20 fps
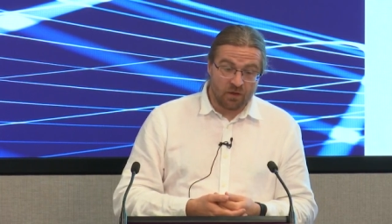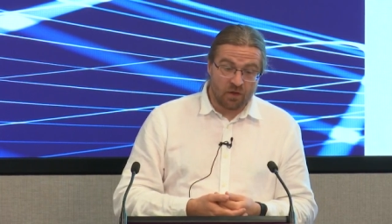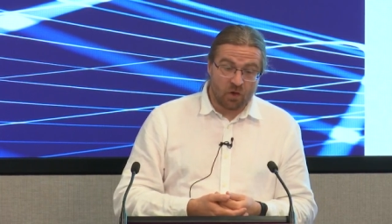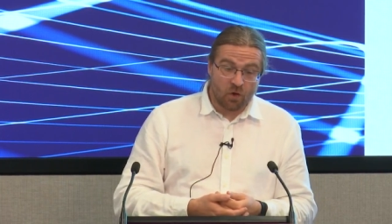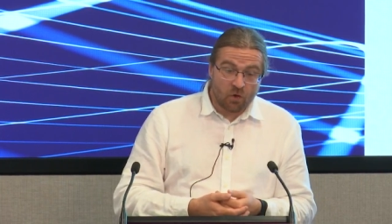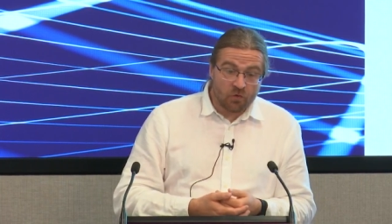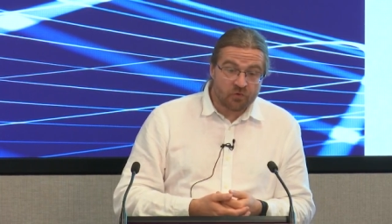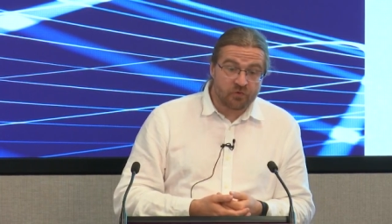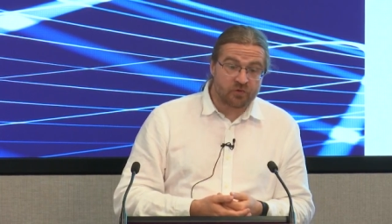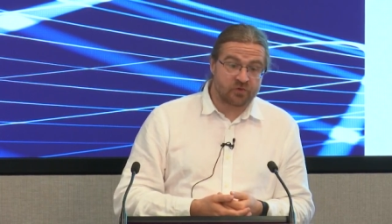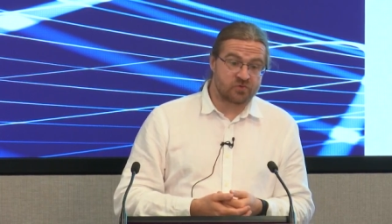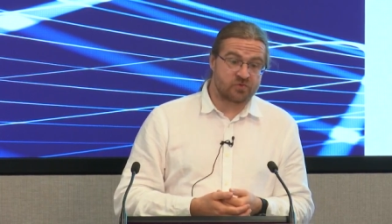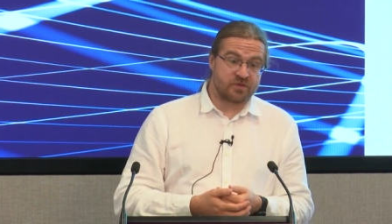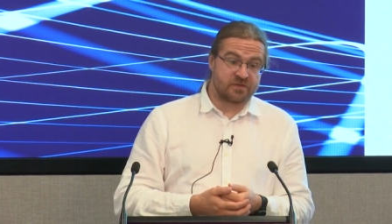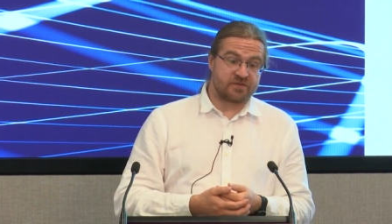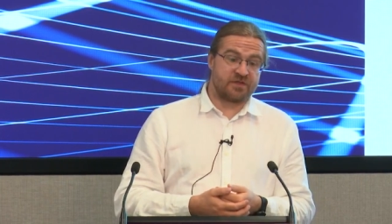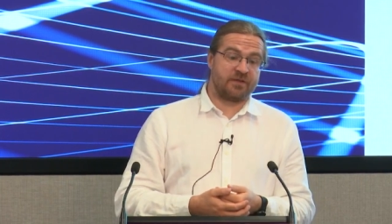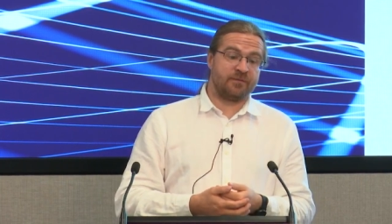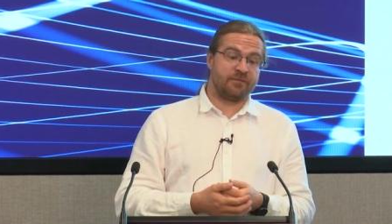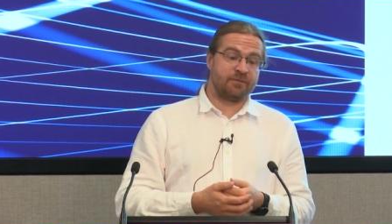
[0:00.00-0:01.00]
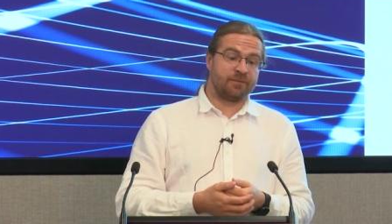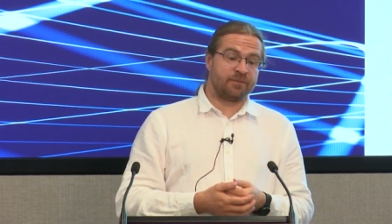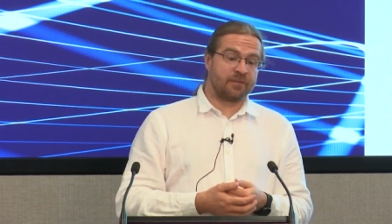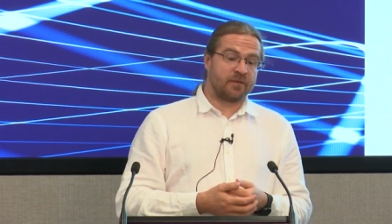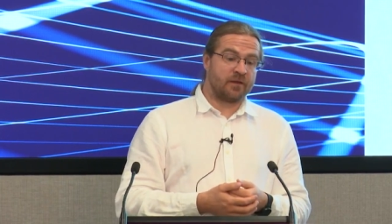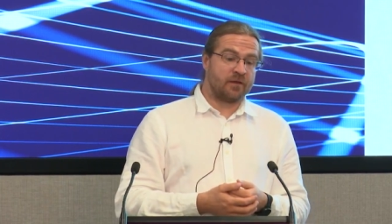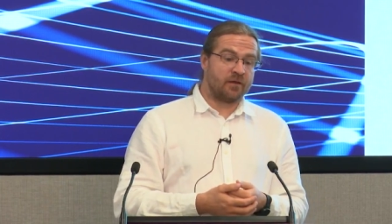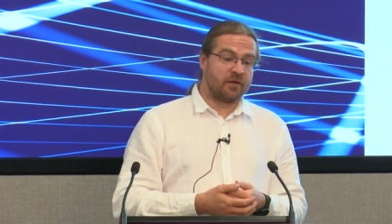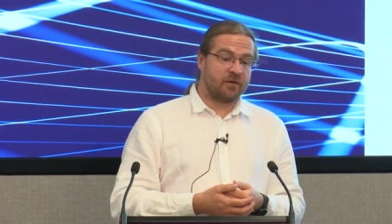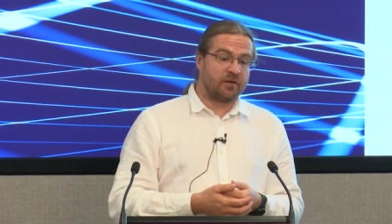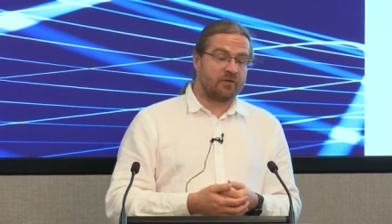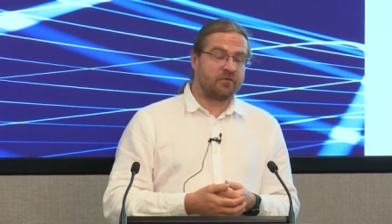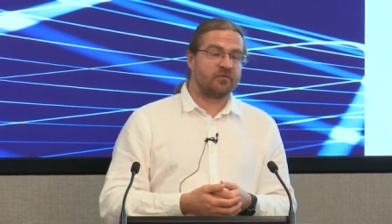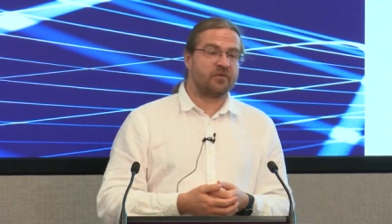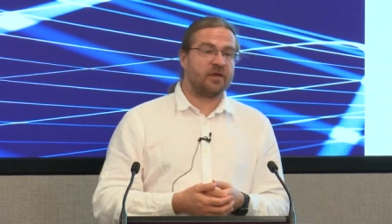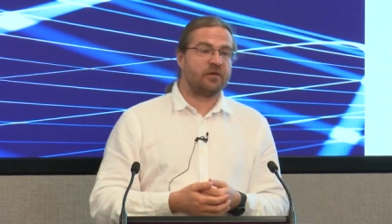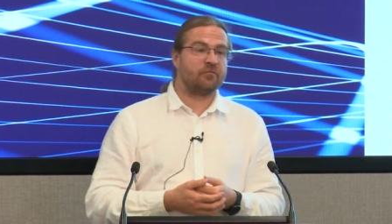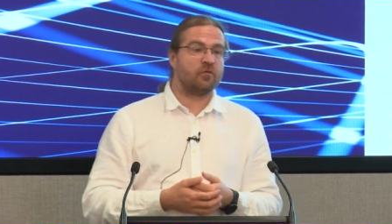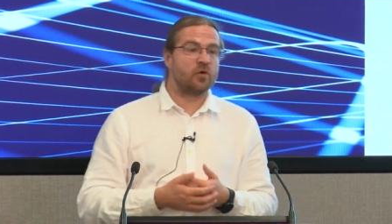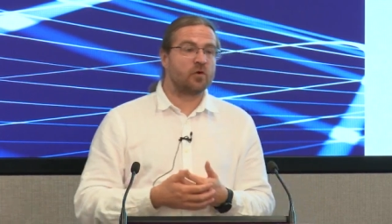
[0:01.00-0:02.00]
Also interesting
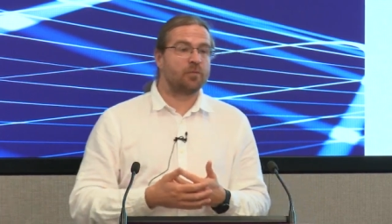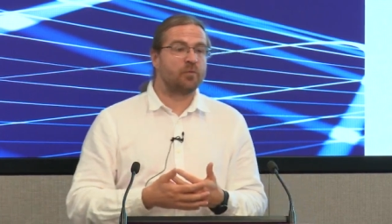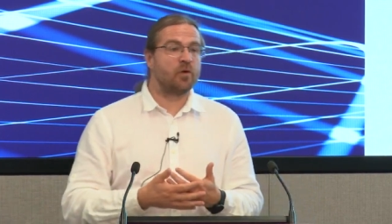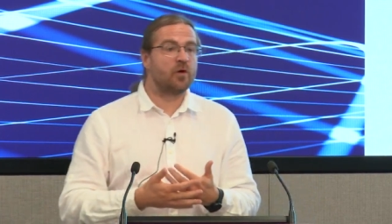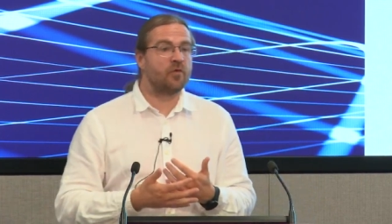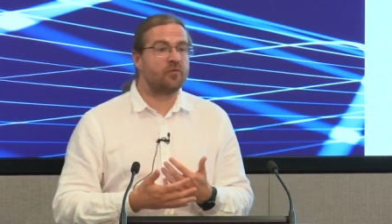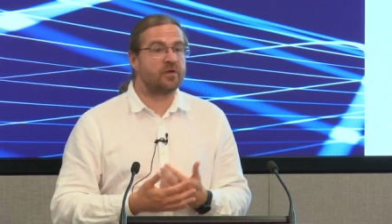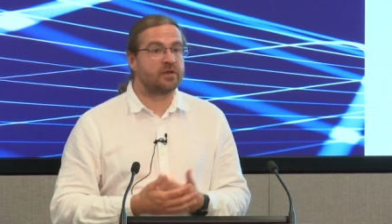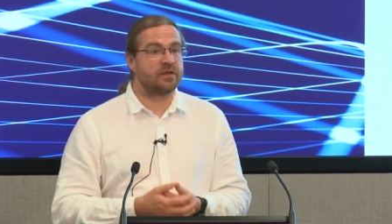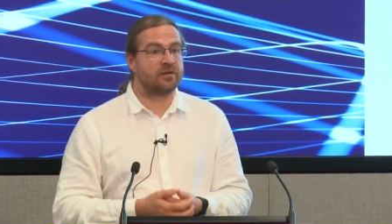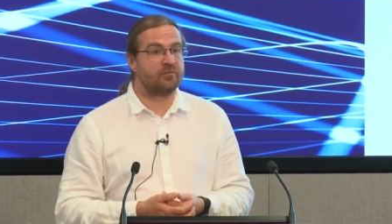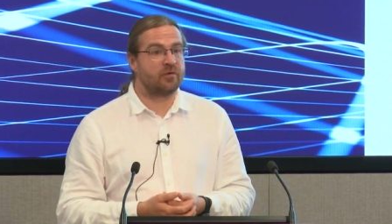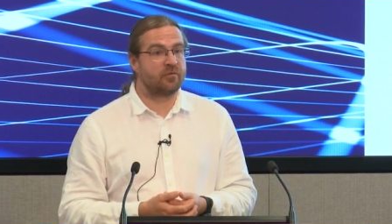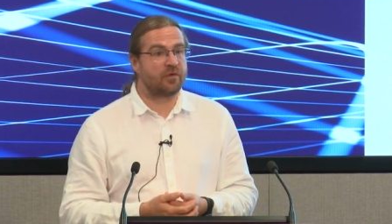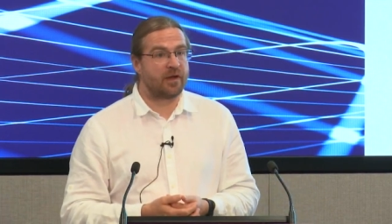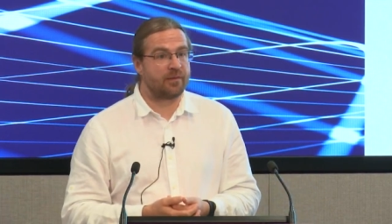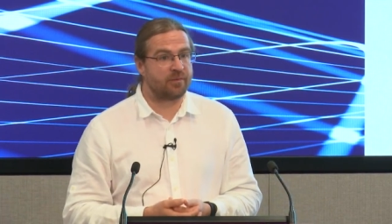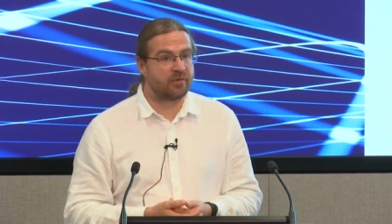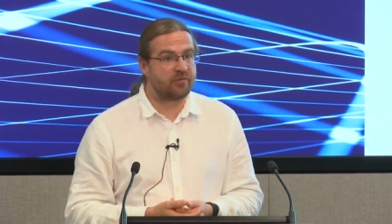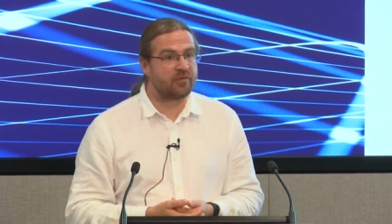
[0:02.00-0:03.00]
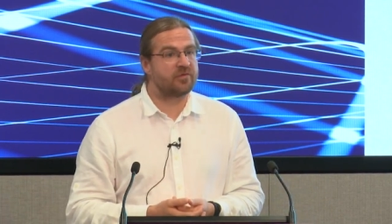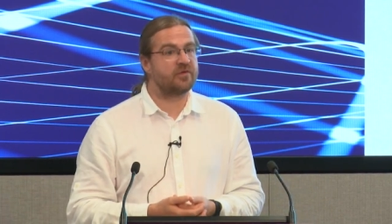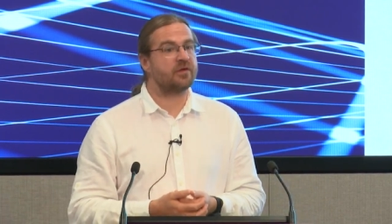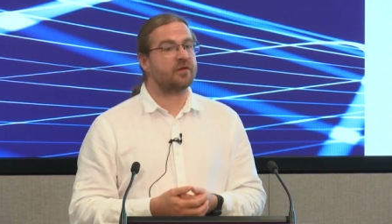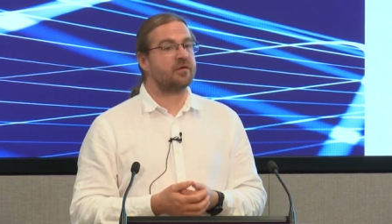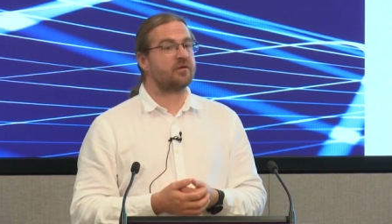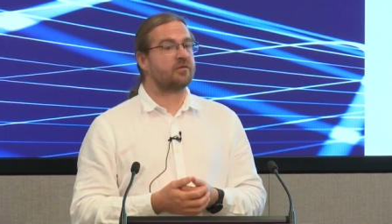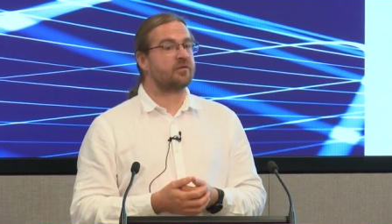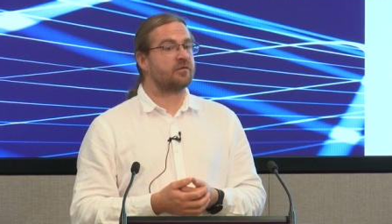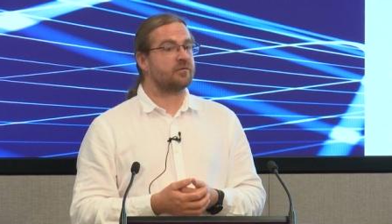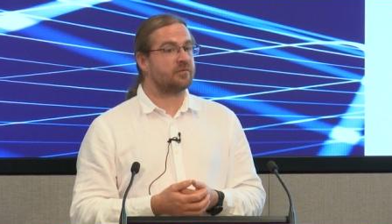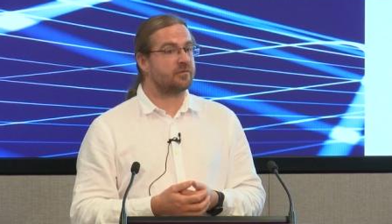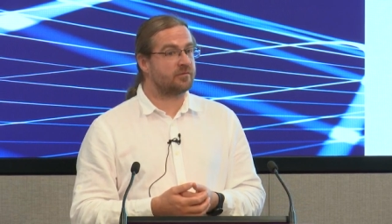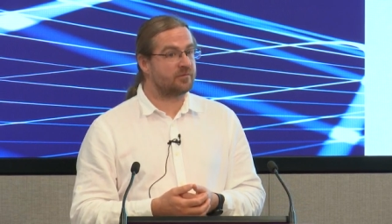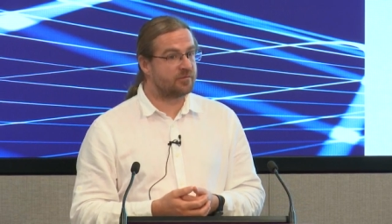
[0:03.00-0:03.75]
they work perfectly with IPv6.